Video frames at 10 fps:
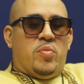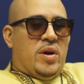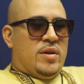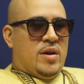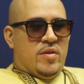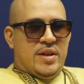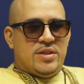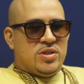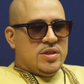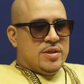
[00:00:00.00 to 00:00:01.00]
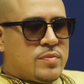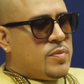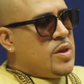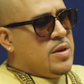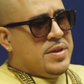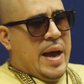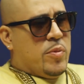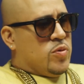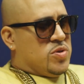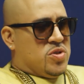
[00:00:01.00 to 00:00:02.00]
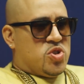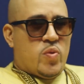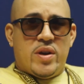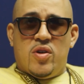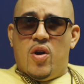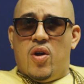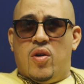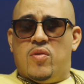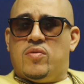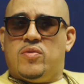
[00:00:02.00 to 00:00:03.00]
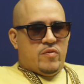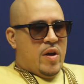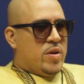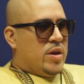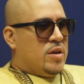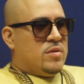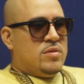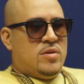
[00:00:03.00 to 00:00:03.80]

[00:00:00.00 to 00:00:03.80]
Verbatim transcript: But initially, Diamond was a sweet girl, very